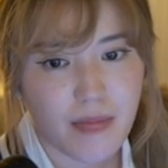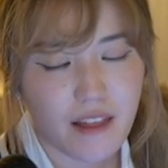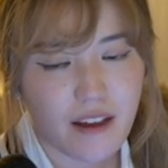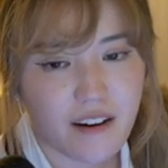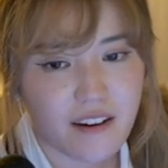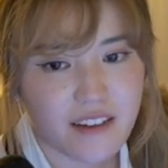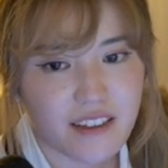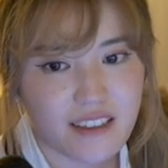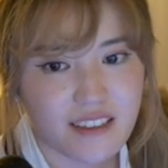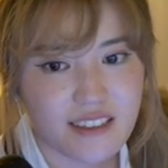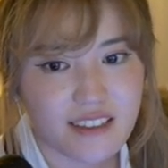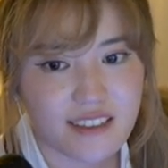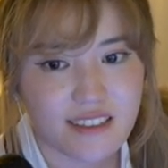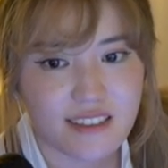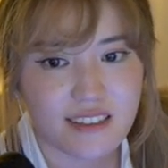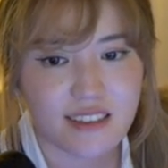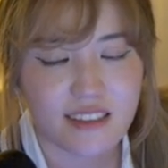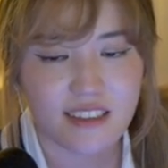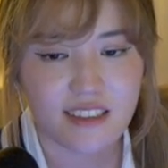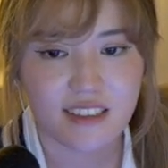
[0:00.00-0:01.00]
are you
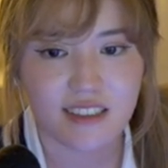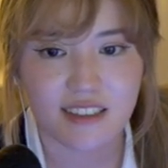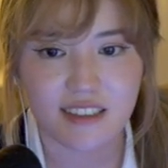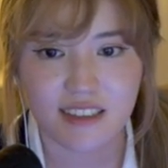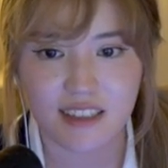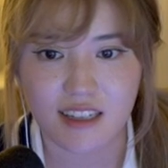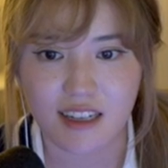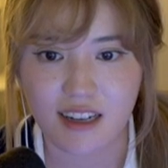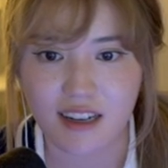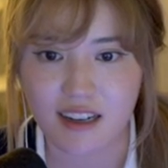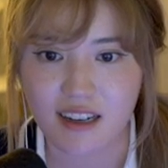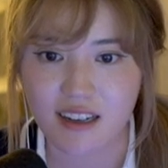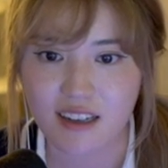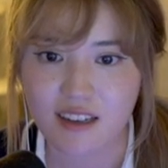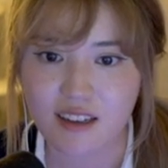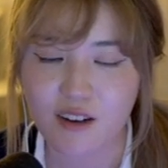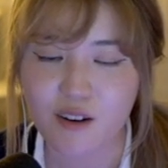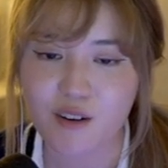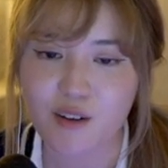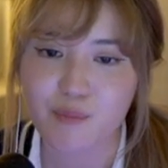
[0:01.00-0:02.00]
still uh,
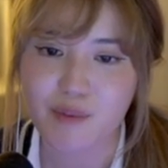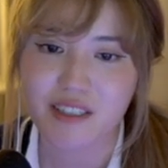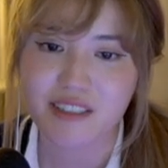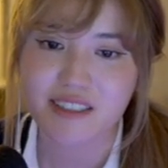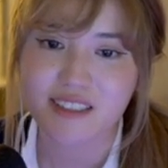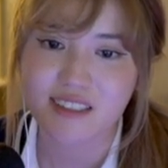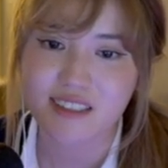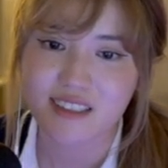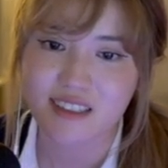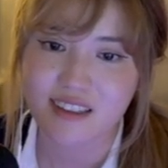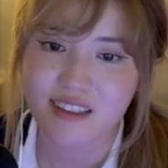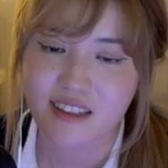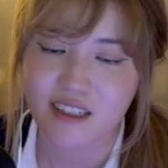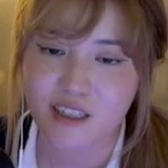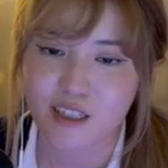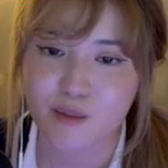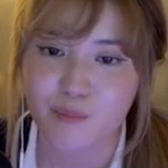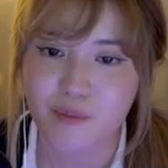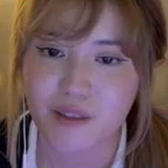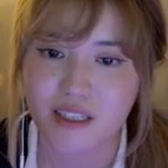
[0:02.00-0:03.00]
oh am i still in
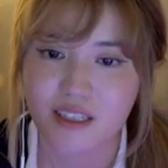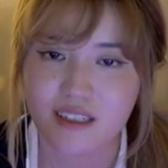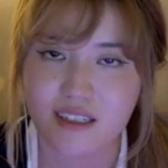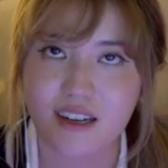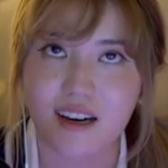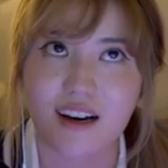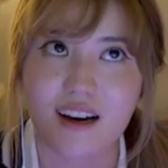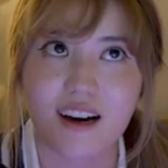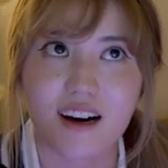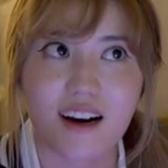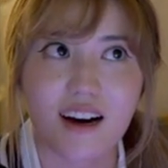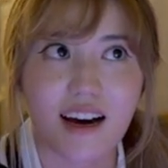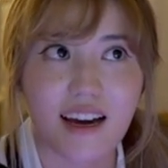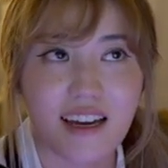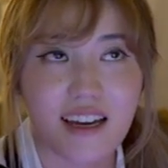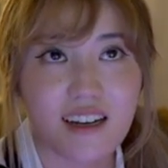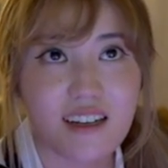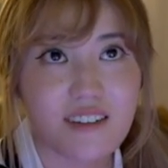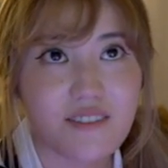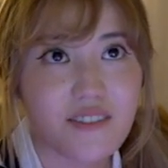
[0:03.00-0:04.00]
therapy i
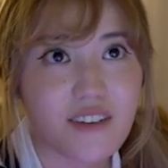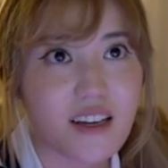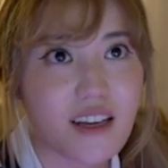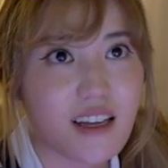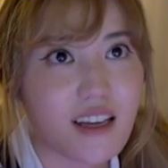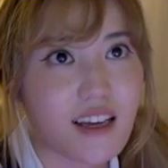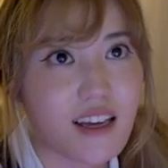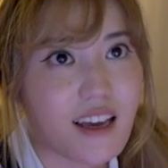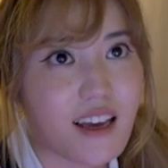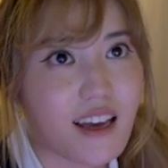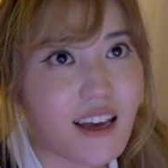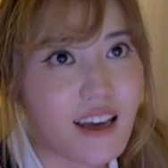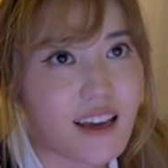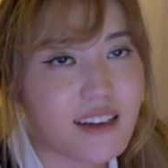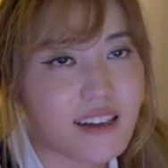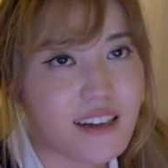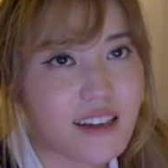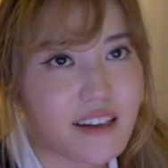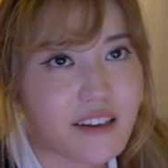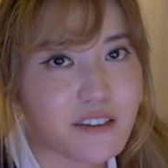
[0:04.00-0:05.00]
have
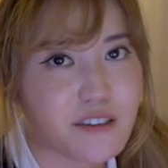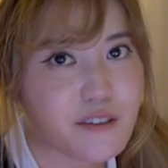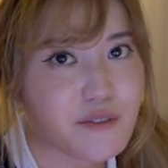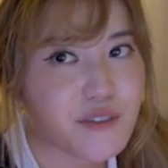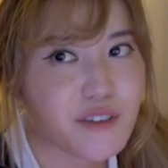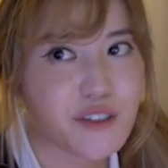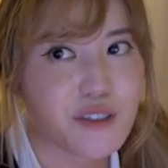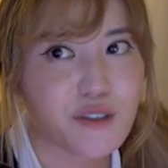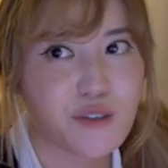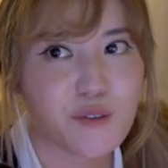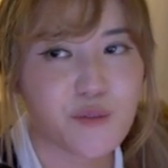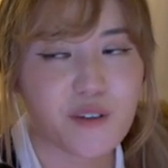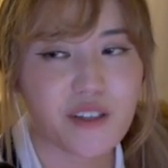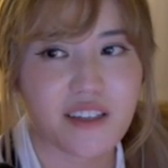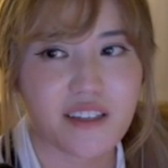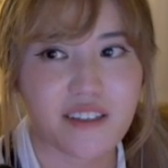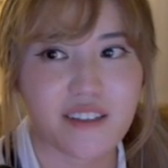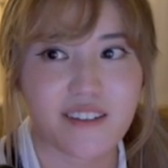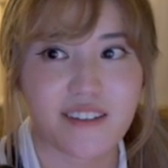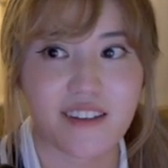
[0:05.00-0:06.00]
an interview with
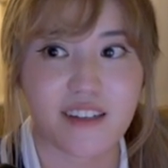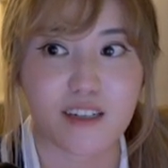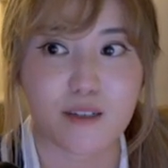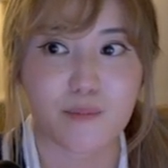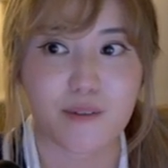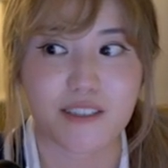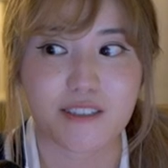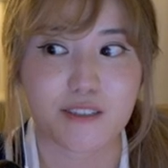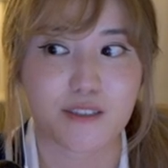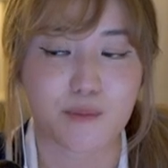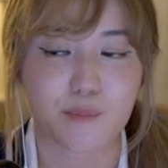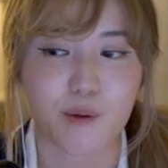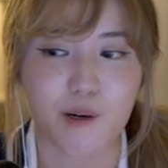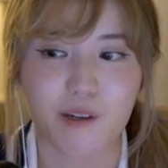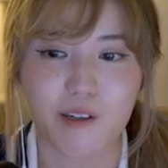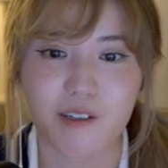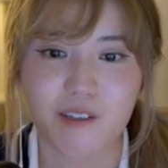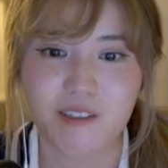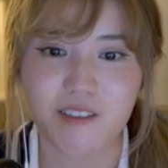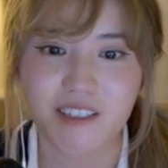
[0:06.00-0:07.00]
a new therapist
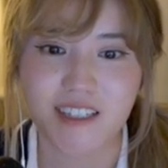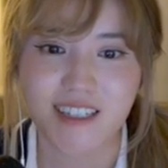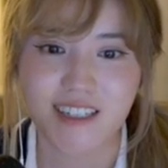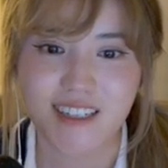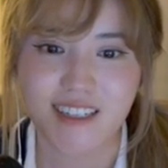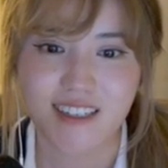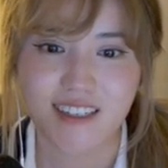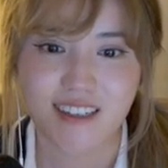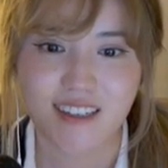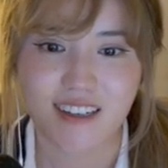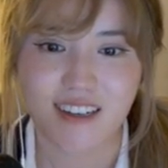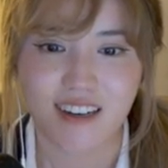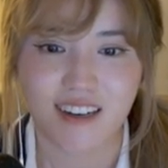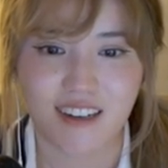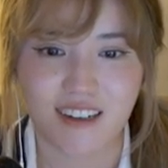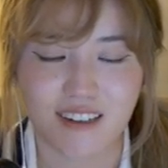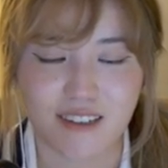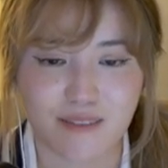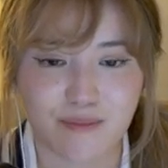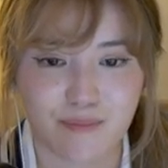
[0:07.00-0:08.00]
tomorrow.
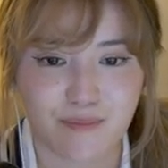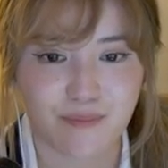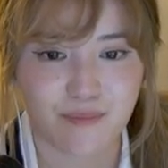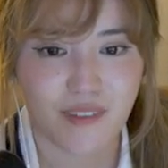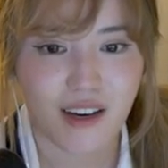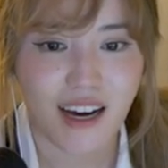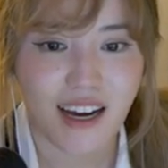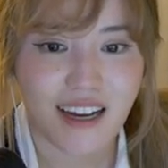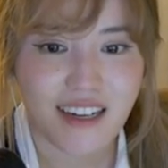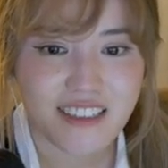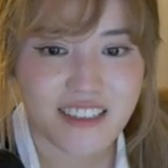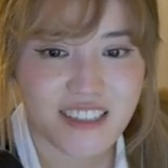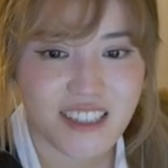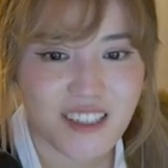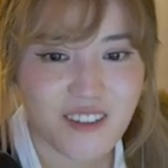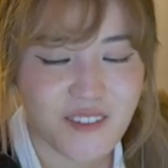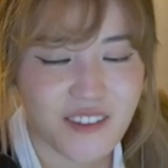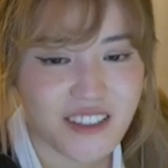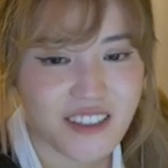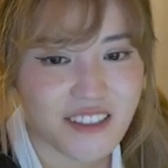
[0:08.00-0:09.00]
Um, I
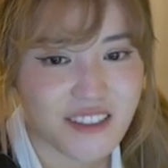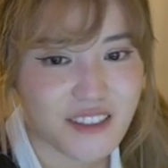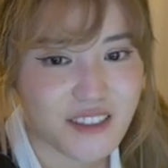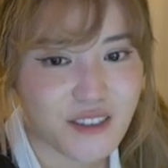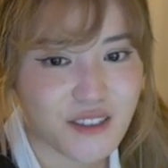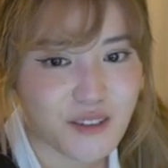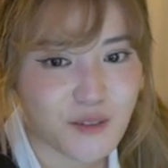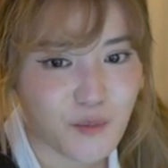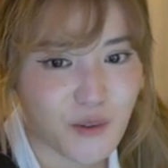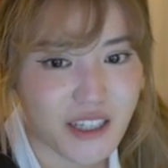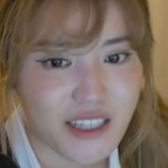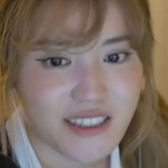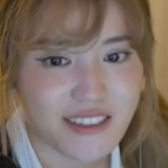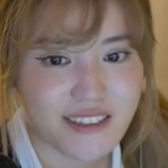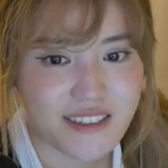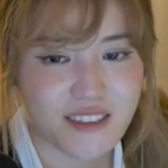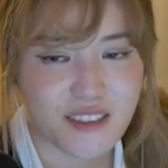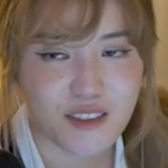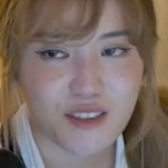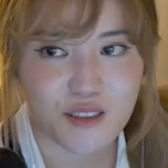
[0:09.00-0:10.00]
actually wanted wanted
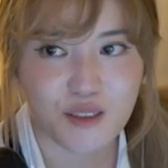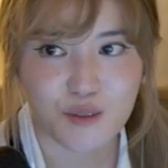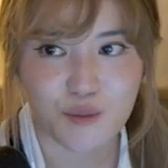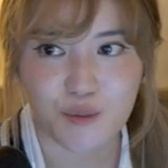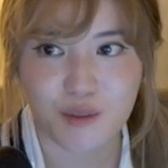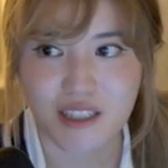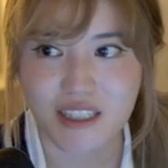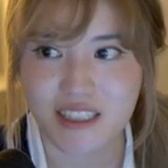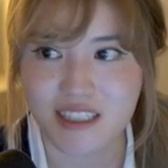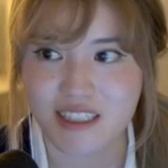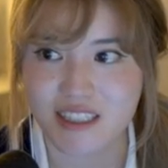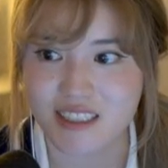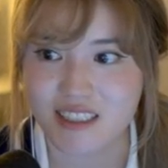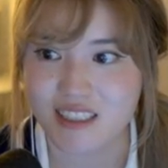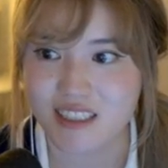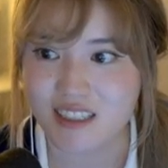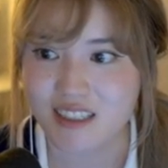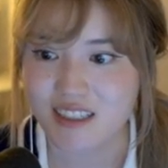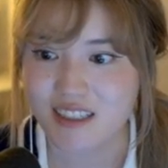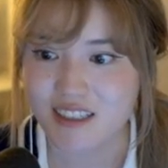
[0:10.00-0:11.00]
to switch
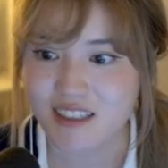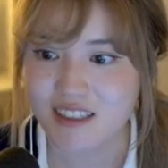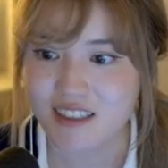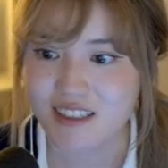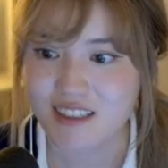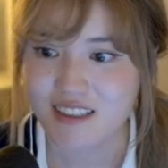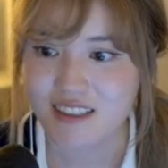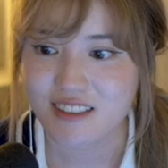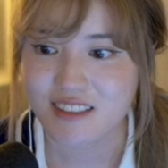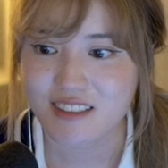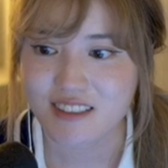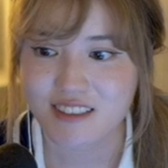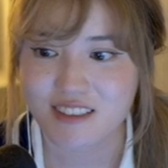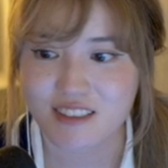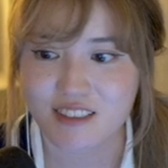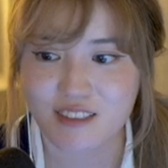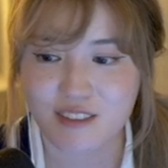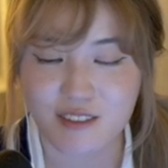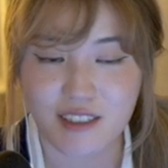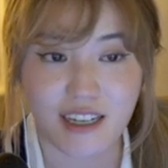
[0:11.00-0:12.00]

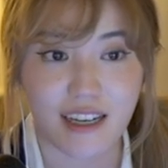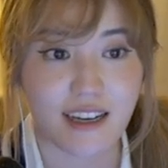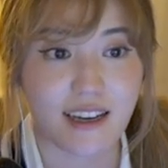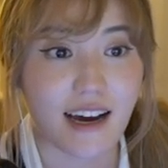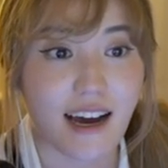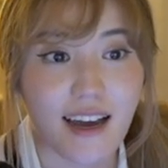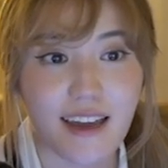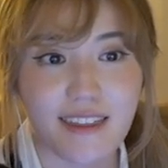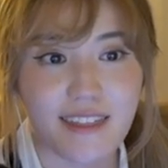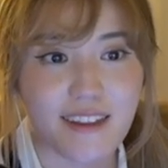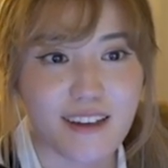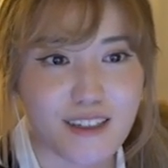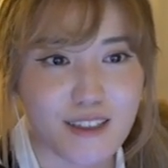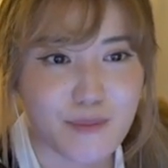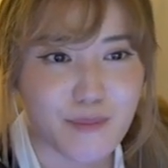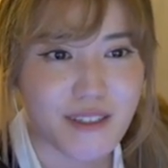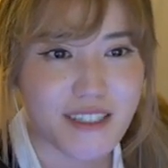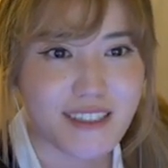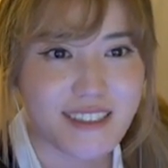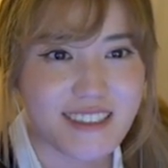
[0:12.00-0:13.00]
to a guy
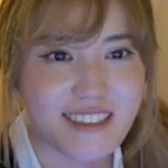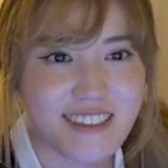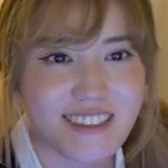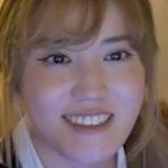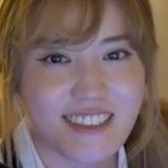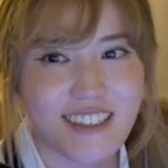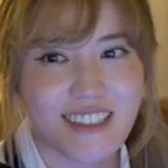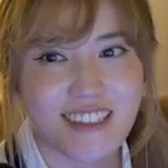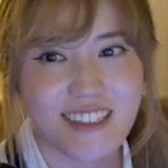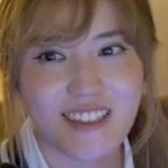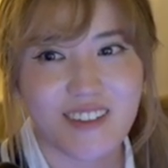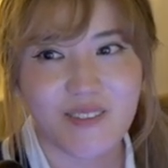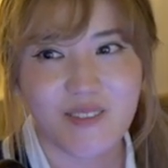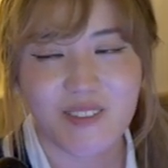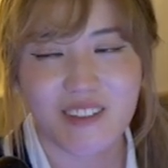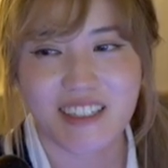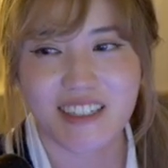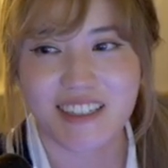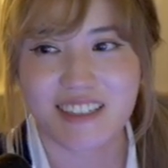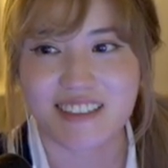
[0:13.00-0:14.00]
therapist
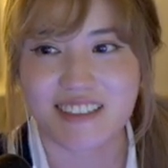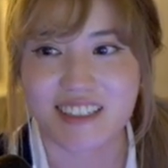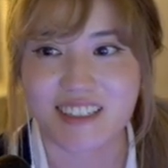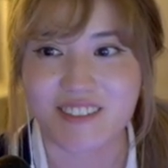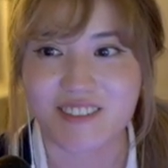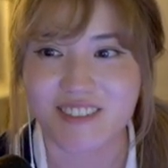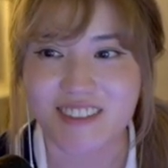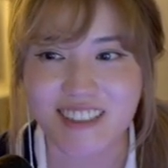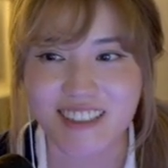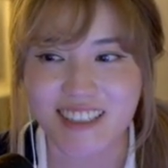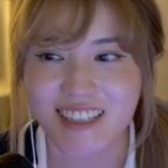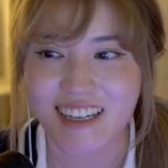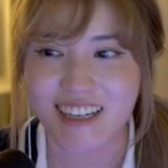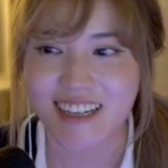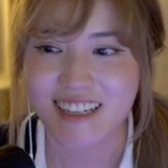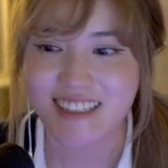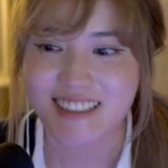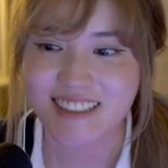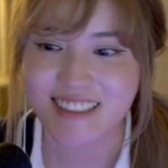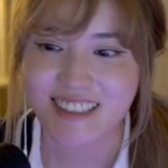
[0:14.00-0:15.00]
because I
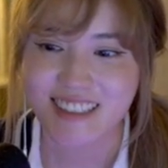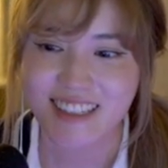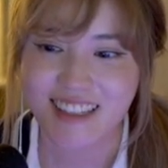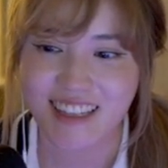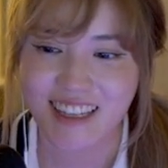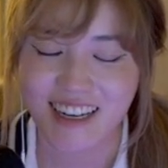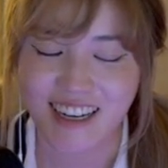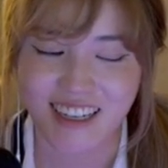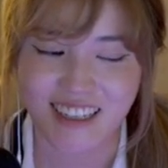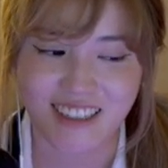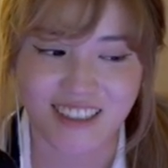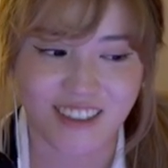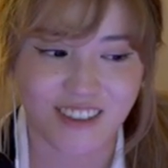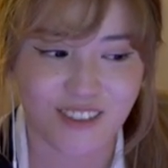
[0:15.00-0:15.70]
realize that